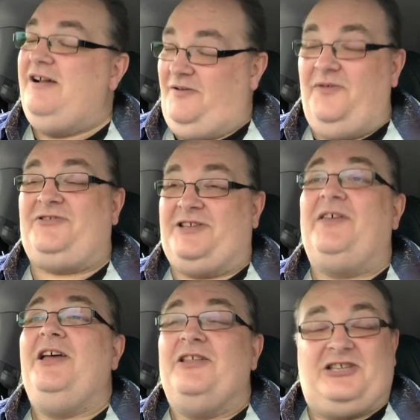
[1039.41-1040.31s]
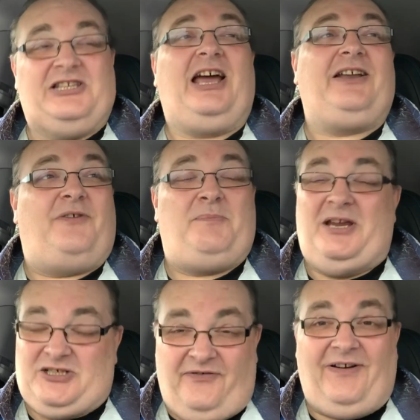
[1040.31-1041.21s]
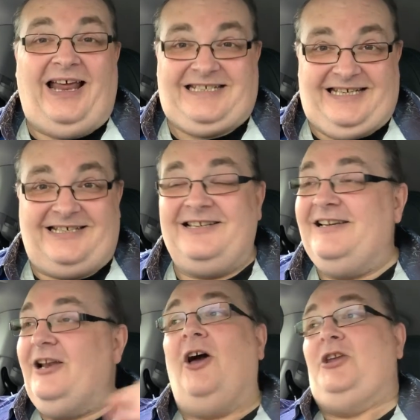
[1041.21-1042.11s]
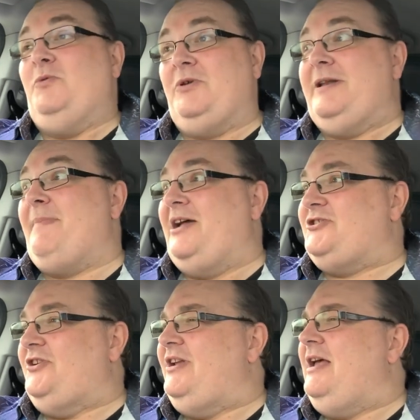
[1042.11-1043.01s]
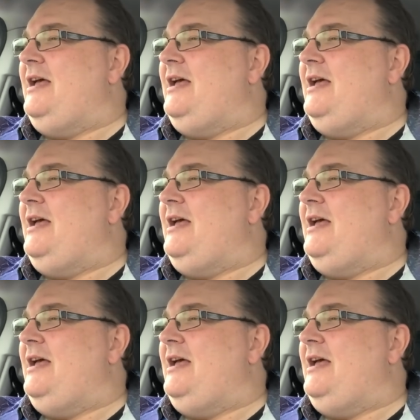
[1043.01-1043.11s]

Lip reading: The son of a bitch flooded like you wouldn't imagine.